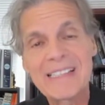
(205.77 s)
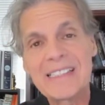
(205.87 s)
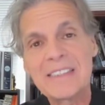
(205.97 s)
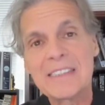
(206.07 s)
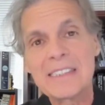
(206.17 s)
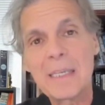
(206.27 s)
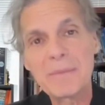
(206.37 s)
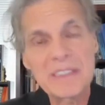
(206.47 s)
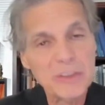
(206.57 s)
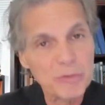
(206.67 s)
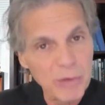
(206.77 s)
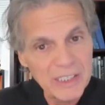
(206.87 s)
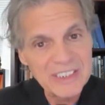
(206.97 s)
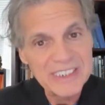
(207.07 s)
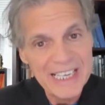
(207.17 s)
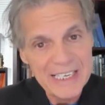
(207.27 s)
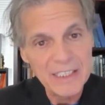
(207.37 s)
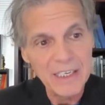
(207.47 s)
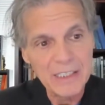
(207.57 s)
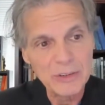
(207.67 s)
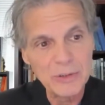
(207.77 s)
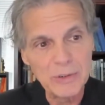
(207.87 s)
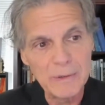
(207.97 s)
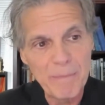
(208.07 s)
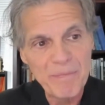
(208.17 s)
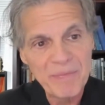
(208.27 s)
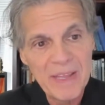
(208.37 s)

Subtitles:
This is something that drugs cannot do.